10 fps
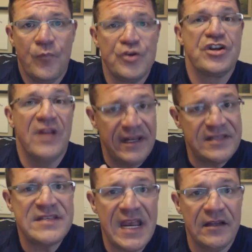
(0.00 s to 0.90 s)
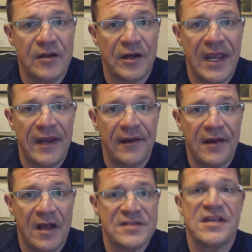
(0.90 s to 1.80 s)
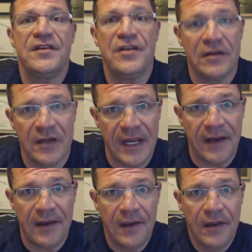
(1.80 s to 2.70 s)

Would you like to take a look at it? I'll send you a link.